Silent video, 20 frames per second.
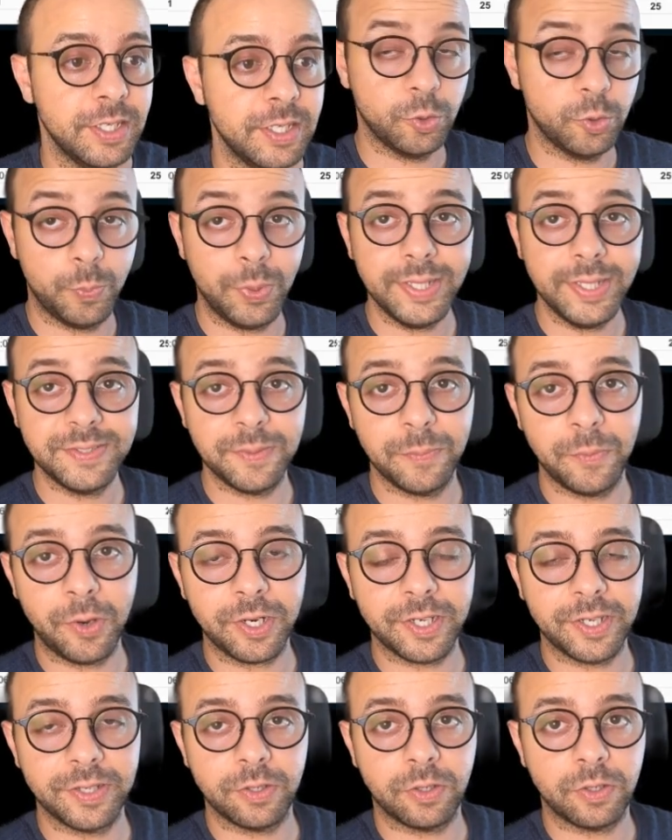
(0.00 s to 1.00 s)
To place a
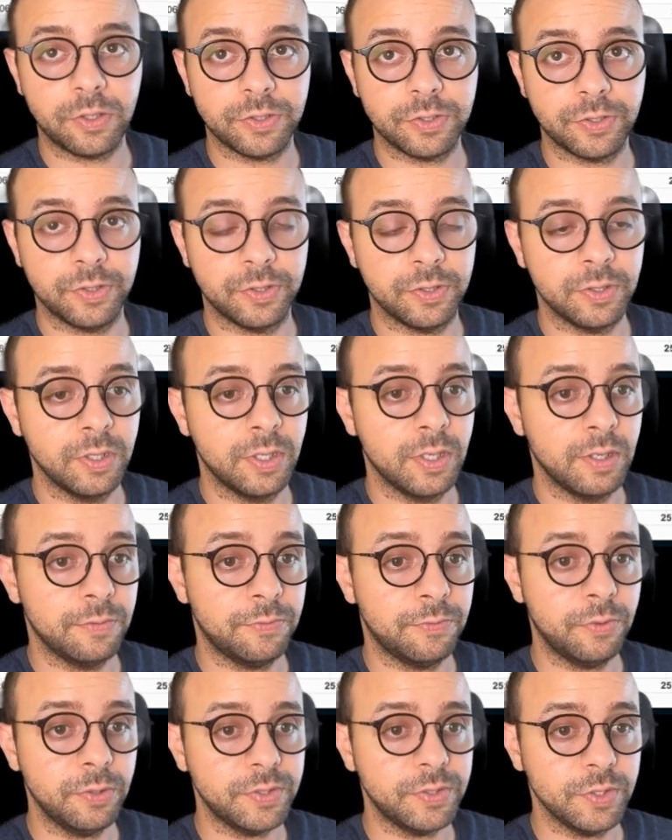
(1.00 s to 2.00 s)
market order,
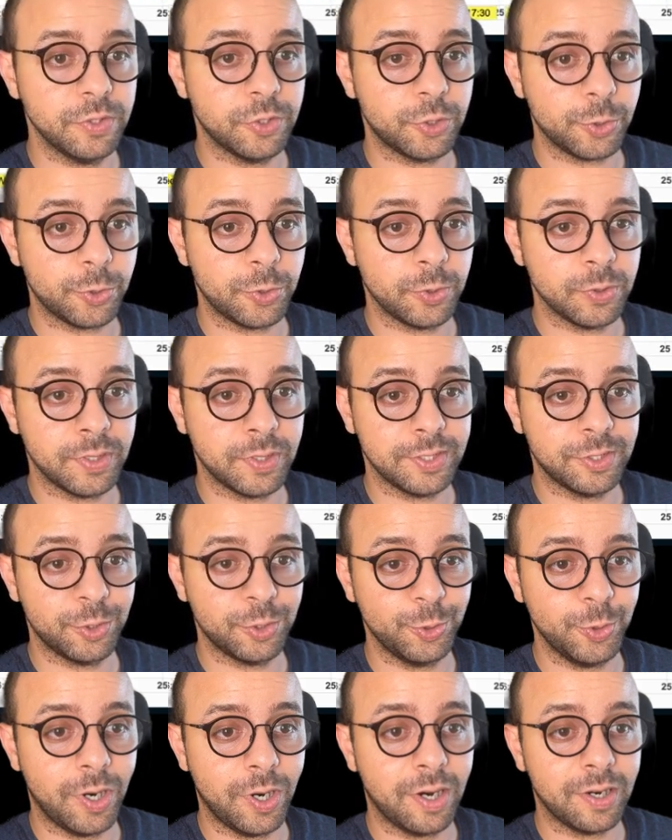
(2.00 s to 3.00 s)
first ensure that
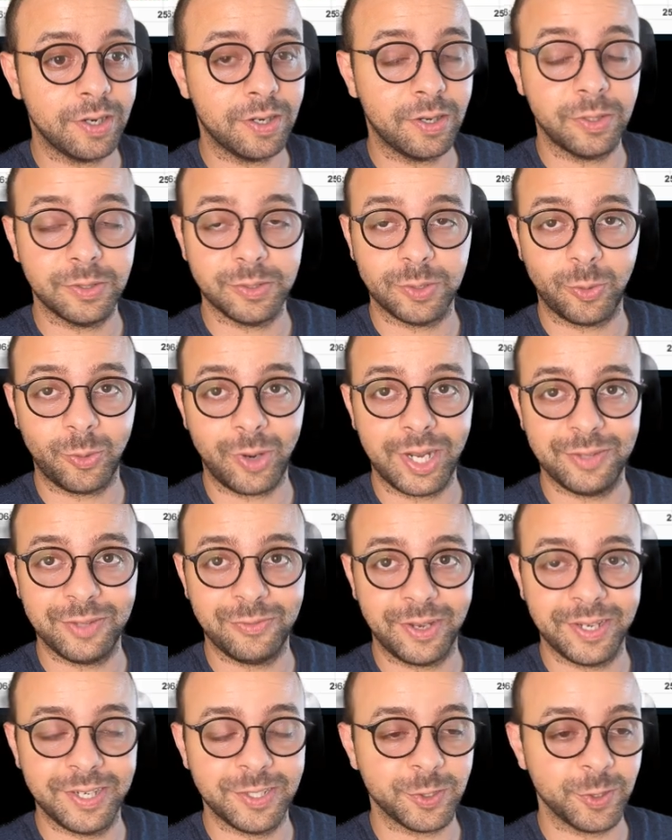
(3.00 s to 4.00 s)
you are on the right
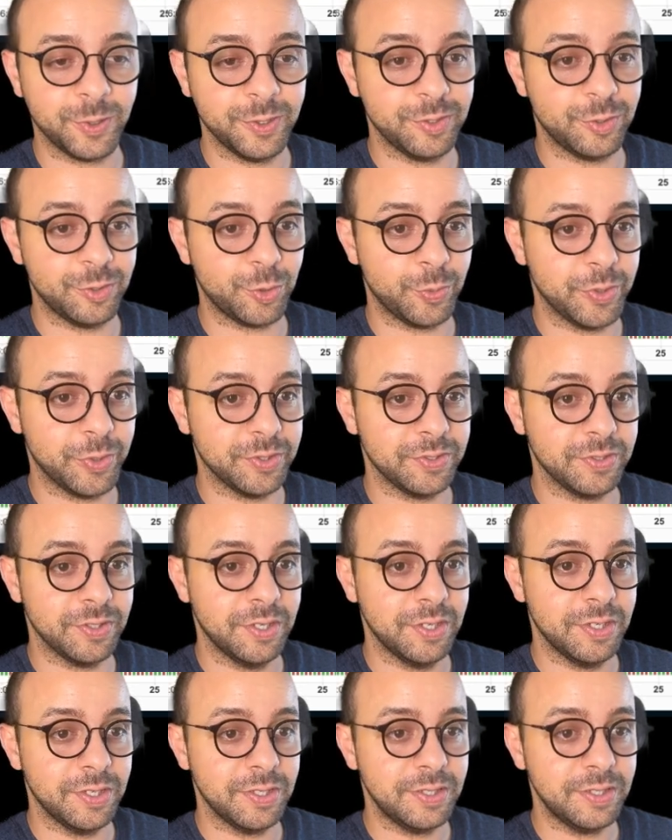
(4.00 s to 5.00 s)
financial instrument.
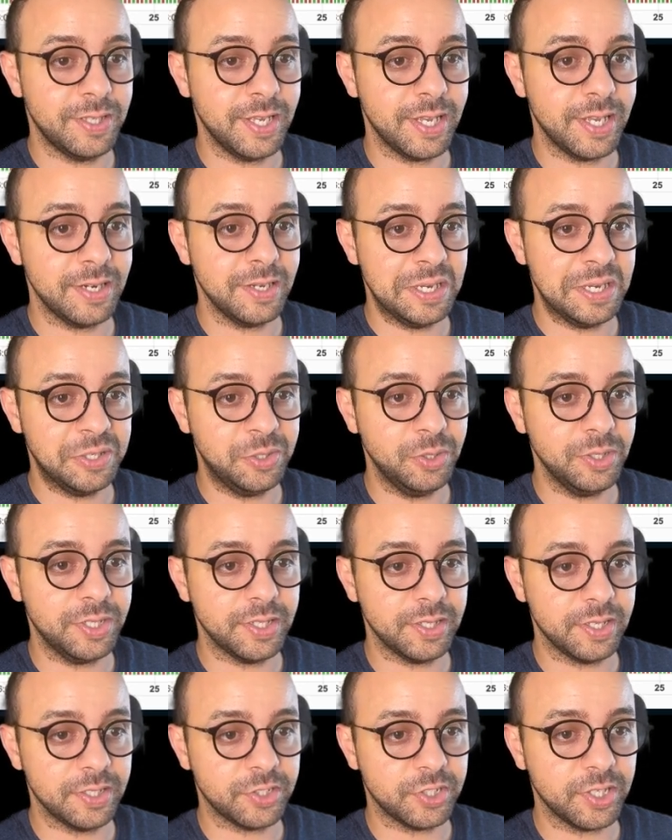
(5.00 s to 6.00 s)
Then you
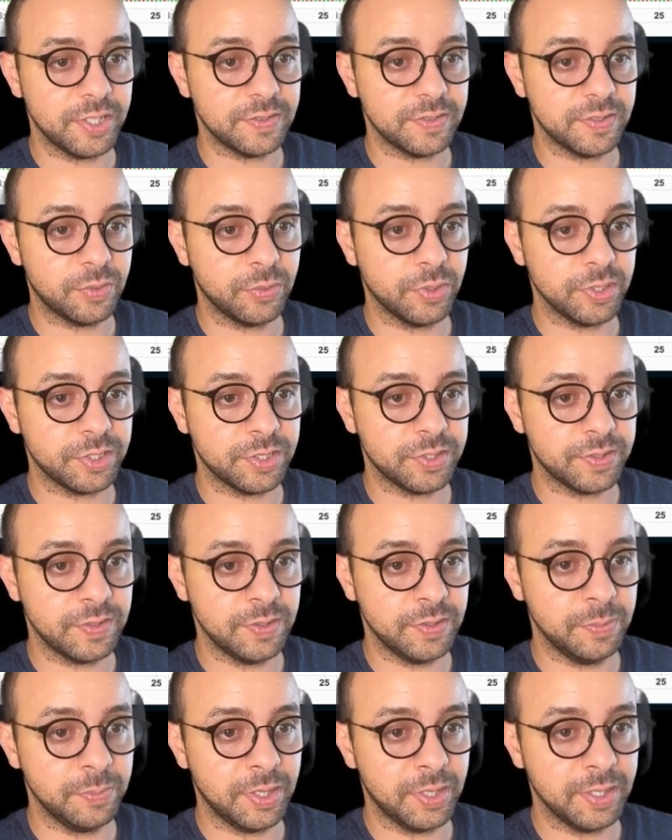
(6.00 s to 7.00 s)
can adjust the
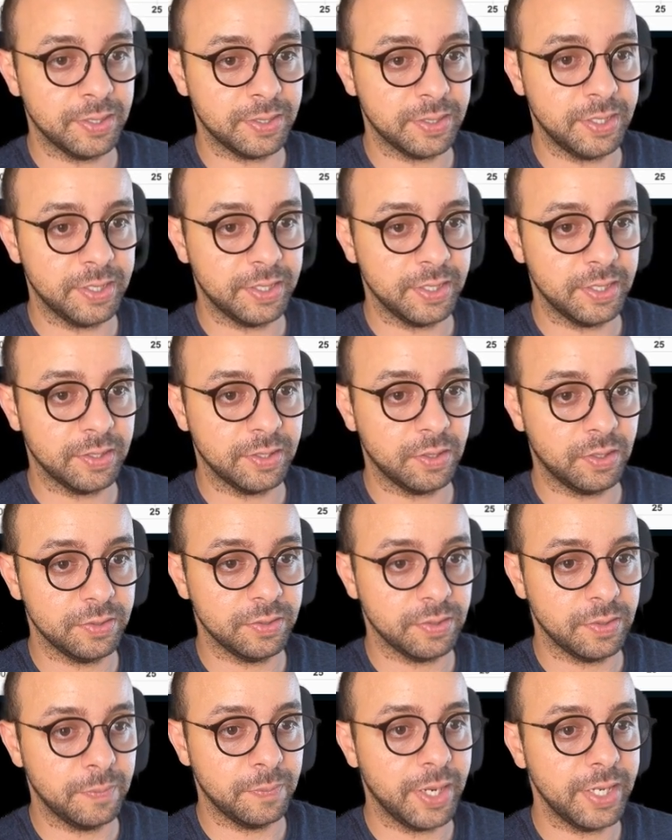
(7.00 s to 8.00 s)
quantity by clicking
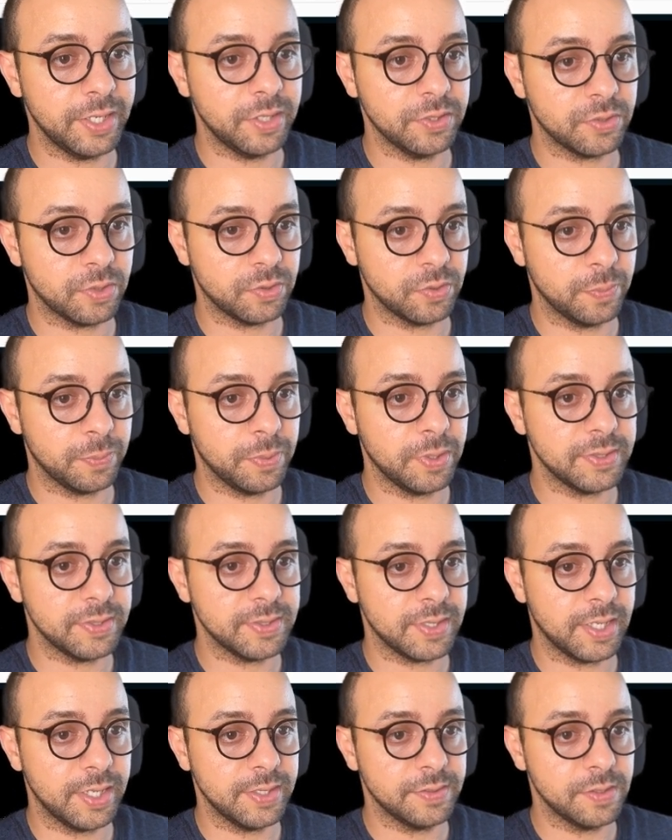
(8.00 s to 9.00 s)
on the minus or the plus
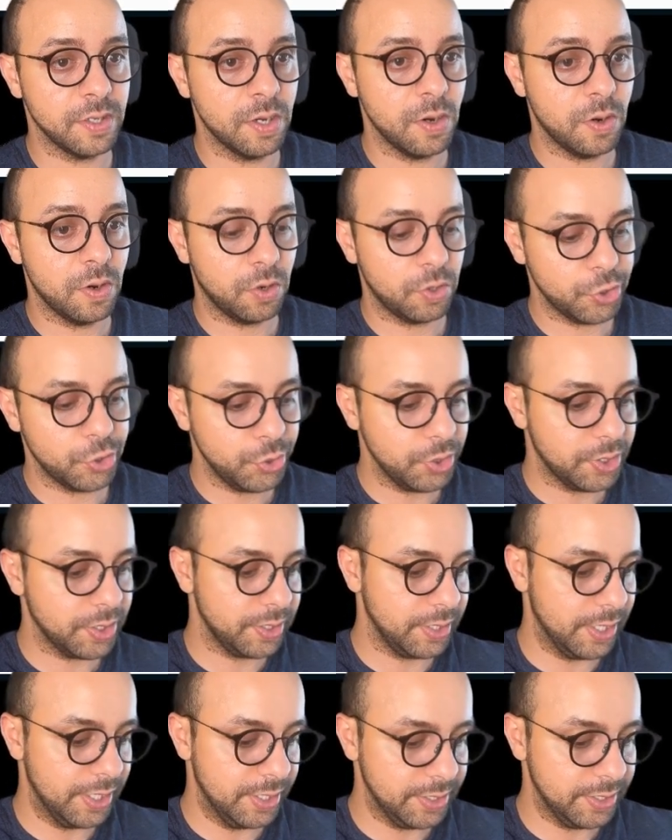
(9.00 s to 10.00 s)
signs, or you
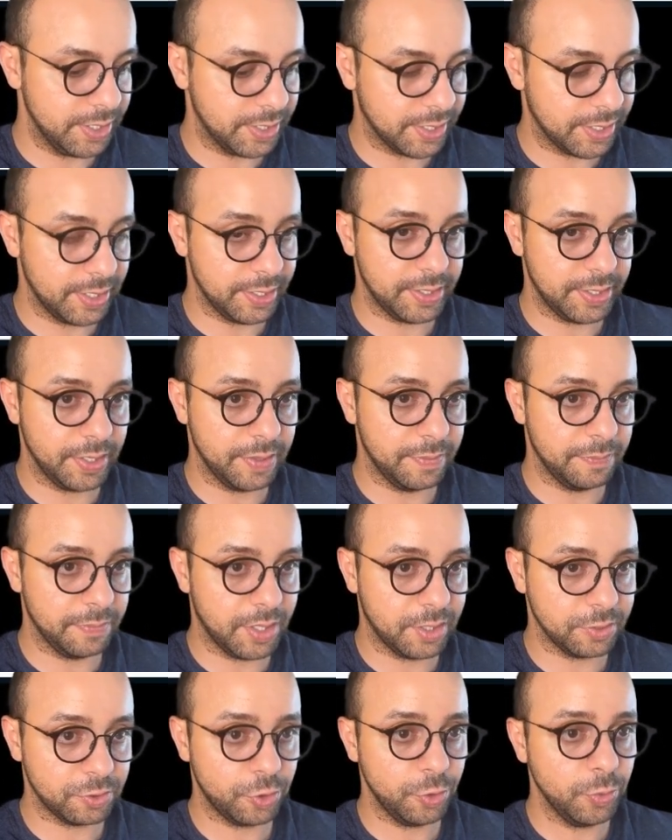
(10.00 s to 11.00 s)
can indicate the
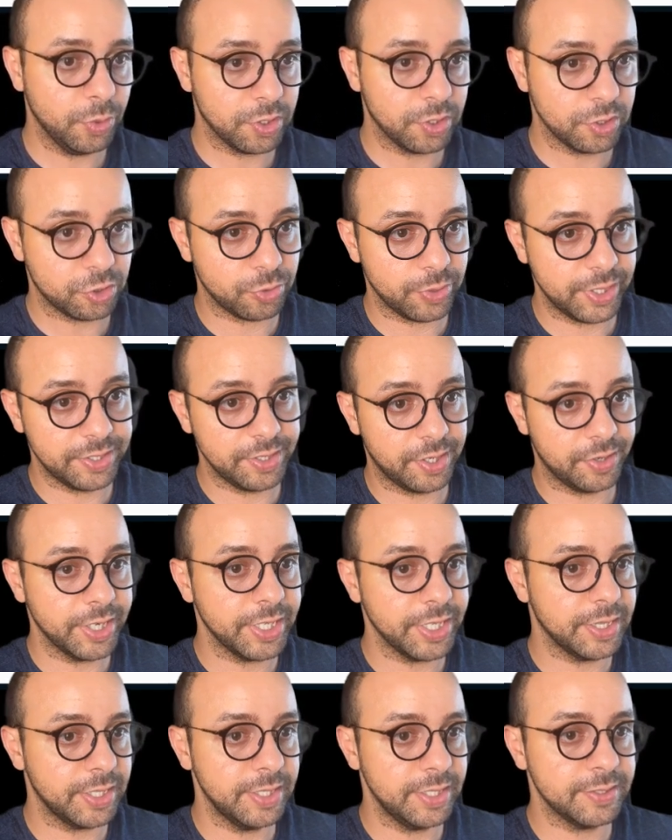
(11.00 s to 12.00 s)
amount you want to trade
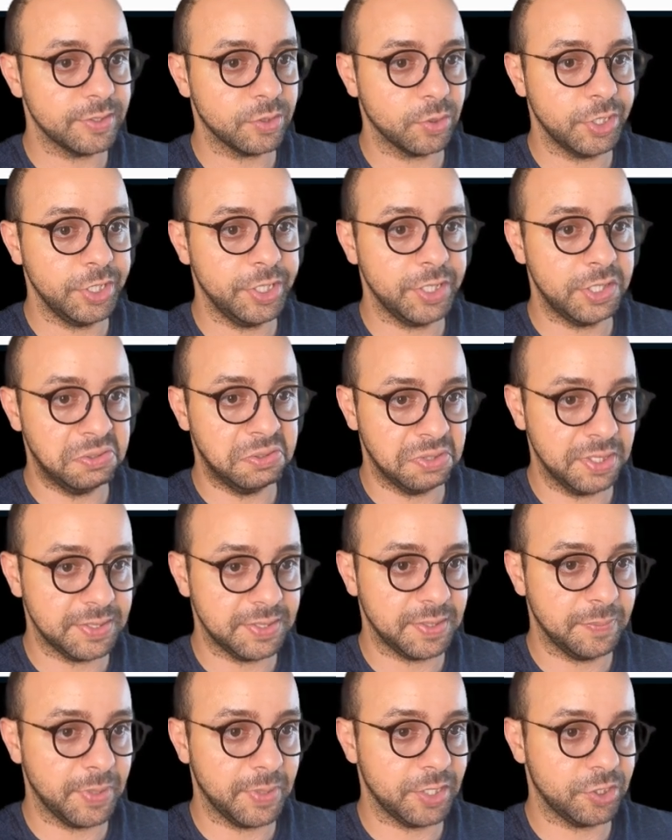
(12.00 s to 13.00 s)
directly. So here,
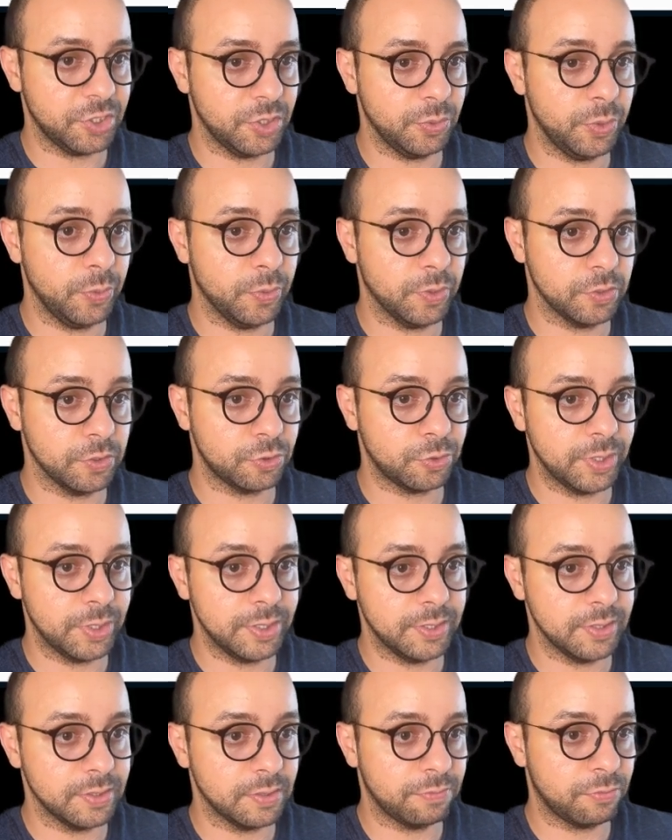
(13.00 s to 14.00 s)
let's imagine we want to
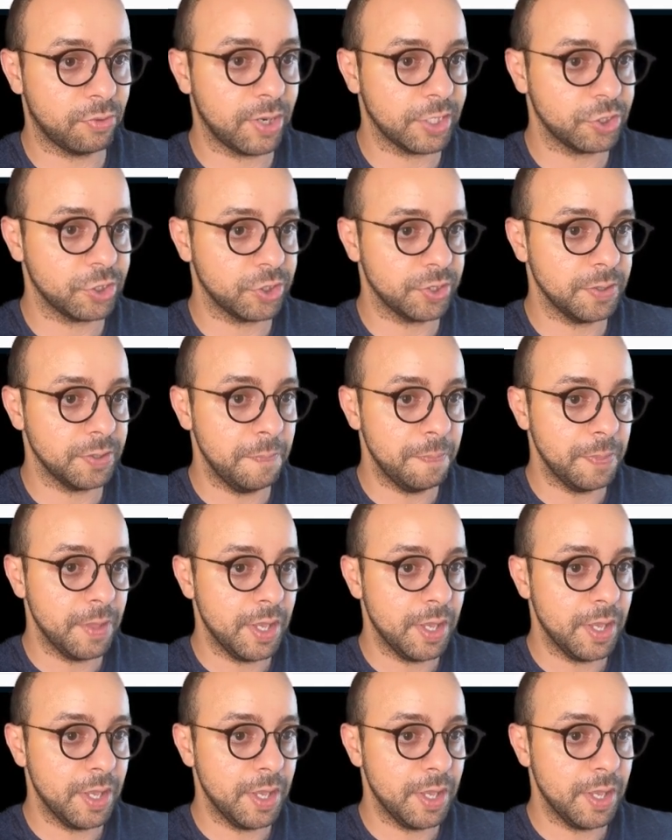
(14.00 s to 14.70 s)
trade this fraction.